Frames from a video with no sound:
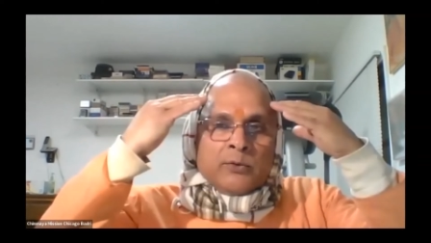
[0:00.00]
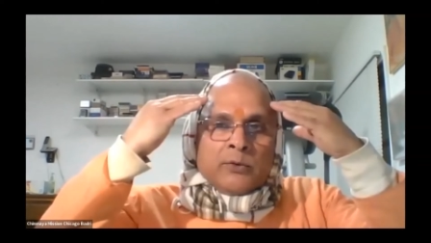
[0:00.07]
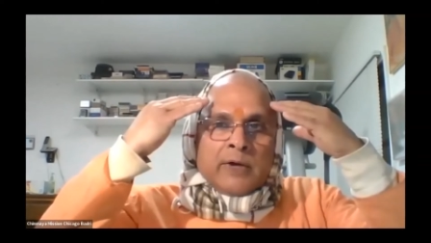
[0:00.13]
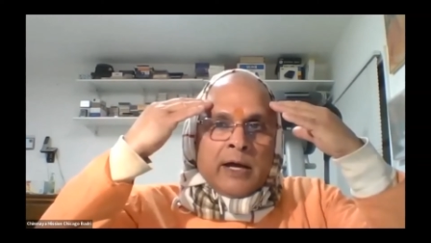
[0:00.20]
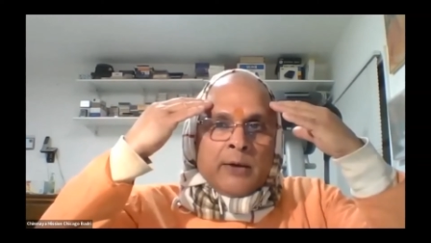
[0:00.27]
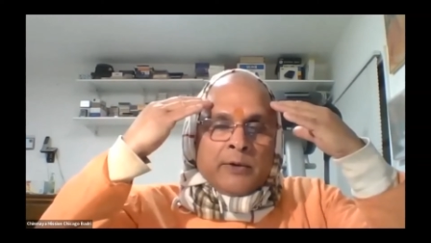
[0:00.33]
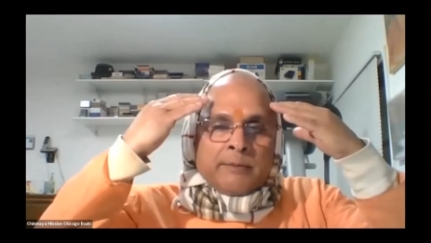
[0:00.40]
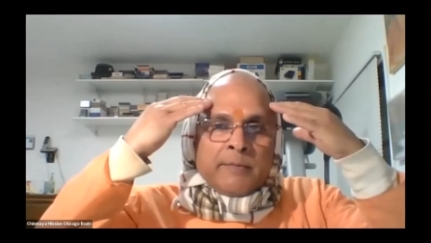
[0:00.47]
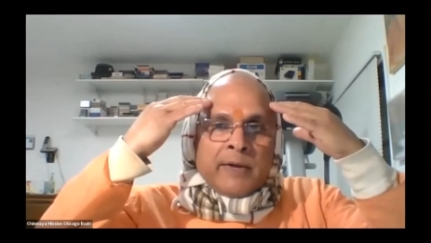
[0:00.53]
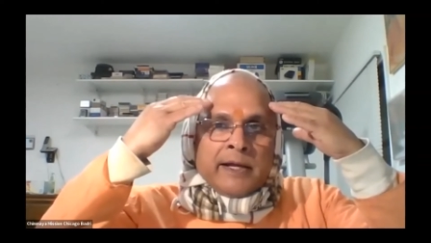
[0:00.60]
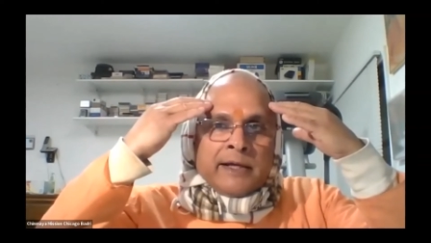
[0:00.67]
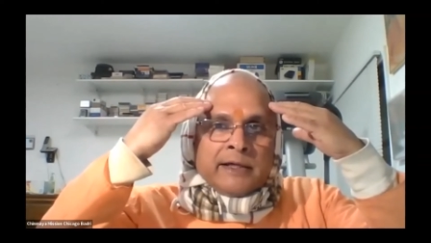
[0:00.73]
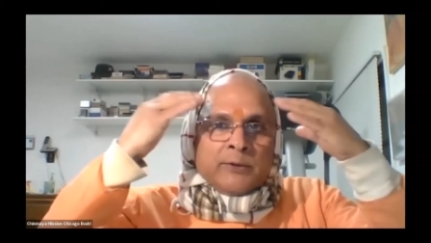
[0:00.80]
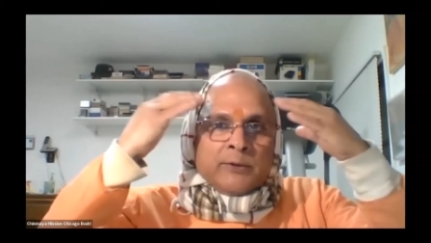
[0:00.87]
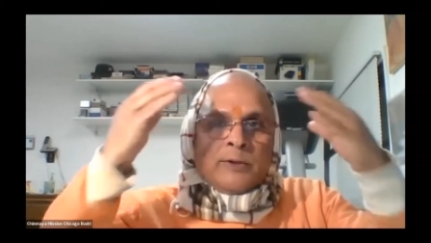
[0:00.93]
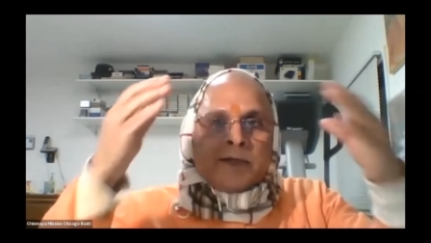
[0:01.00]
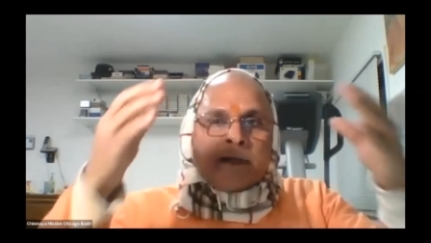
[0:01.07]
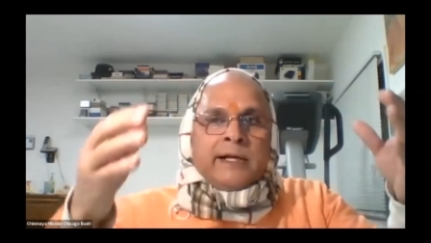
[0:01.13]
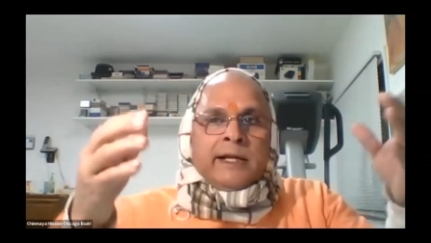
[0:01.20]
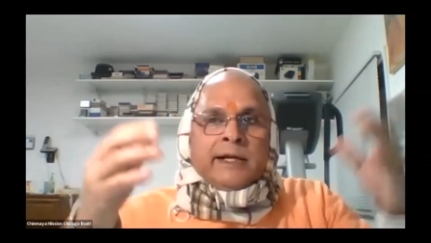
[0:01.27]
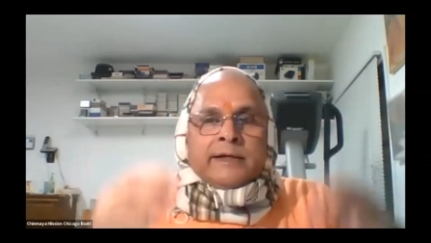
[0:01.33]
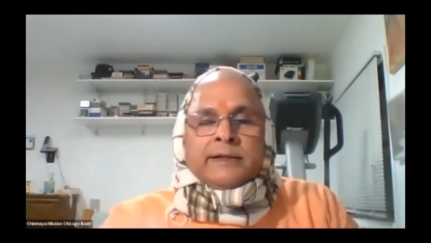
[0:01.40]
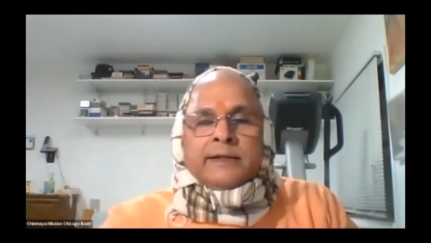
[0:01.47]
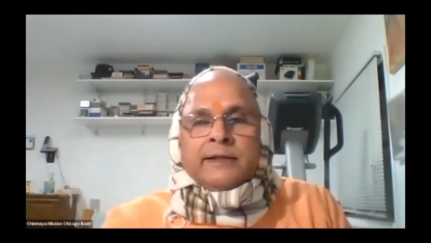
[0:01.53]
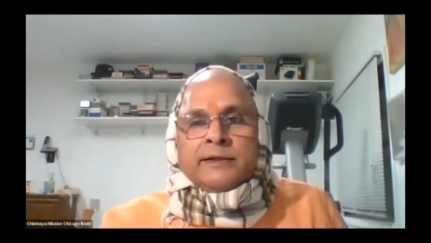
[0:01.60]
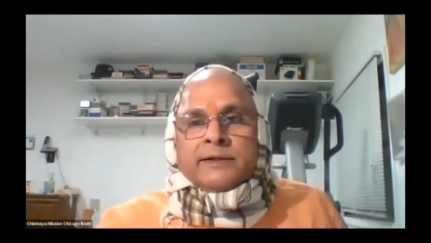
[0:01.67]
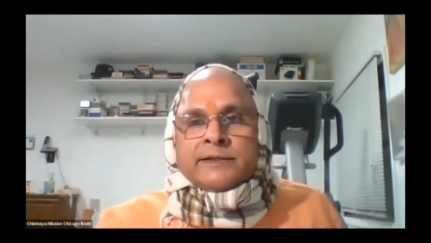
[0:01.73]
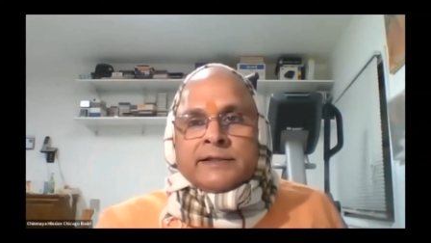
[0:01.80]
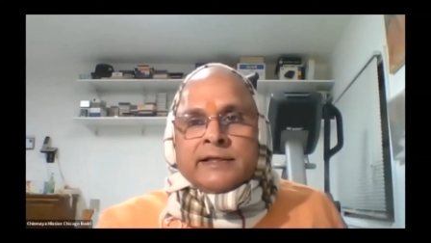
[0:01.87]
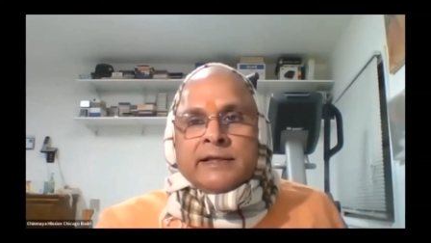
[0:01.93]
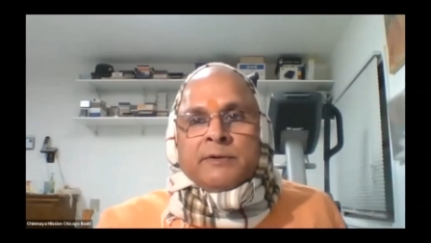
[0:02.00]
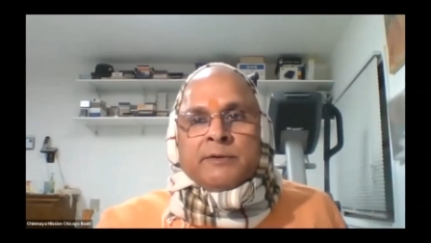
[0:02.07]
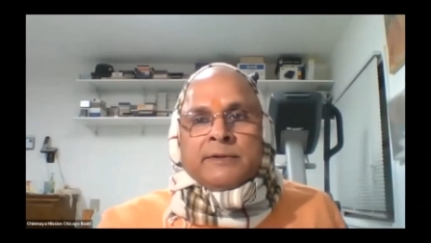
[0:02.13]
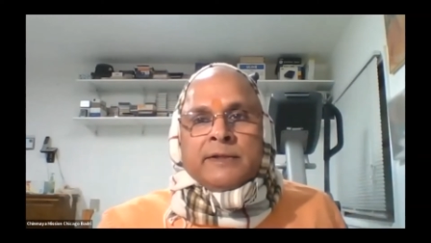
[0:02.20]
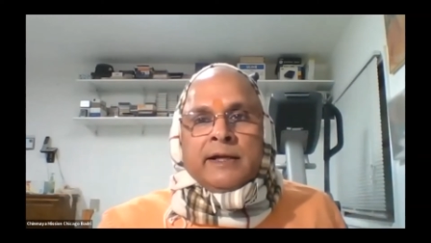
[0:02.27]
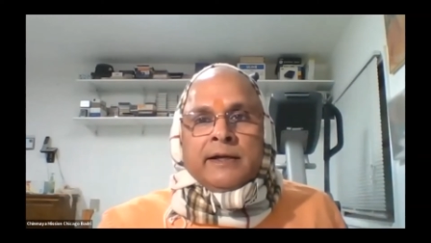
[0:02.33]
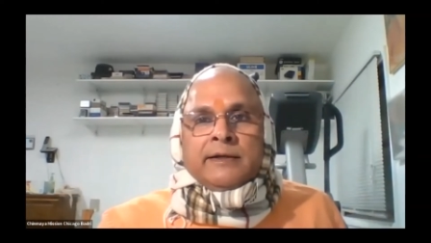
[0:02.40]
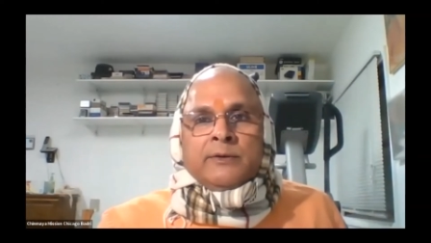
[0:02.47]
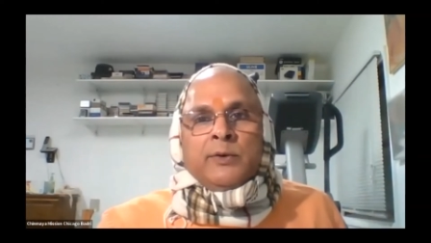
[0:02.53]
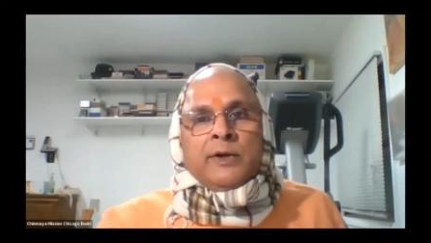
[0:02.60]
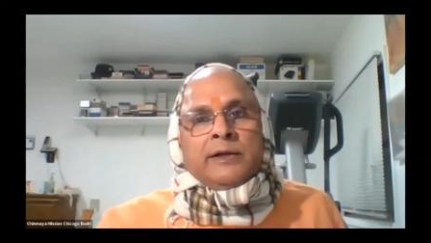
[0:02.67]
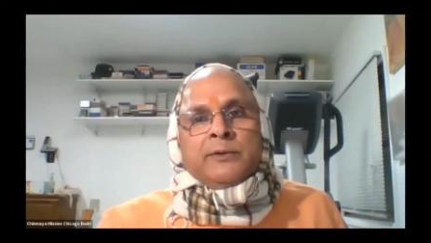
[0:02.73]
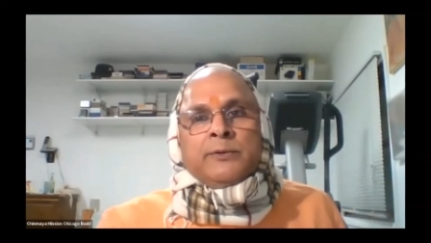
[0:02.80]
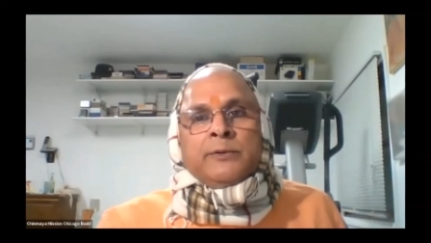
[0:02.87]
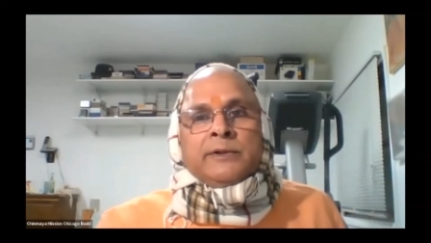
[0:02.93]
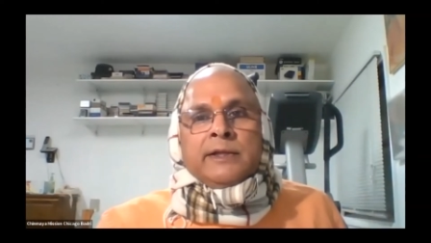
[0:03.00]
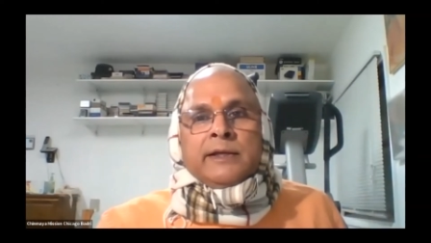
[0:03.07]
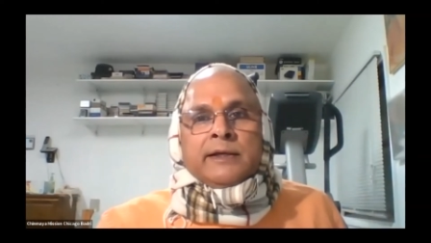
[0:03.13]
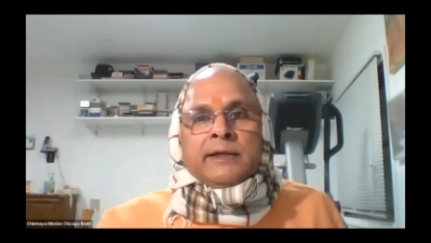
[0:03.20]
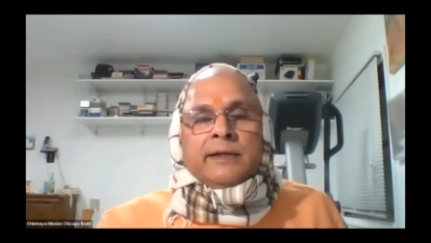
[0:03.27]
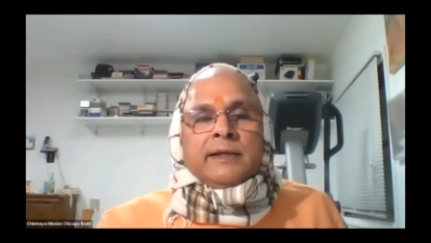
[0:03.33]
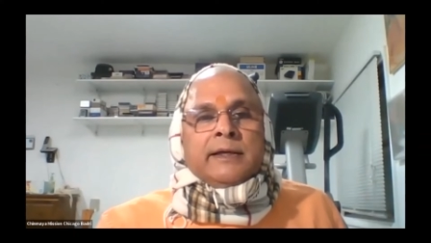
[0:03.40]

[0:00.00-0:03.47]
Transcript: our mind will take the shape of that. Whatever we'll think.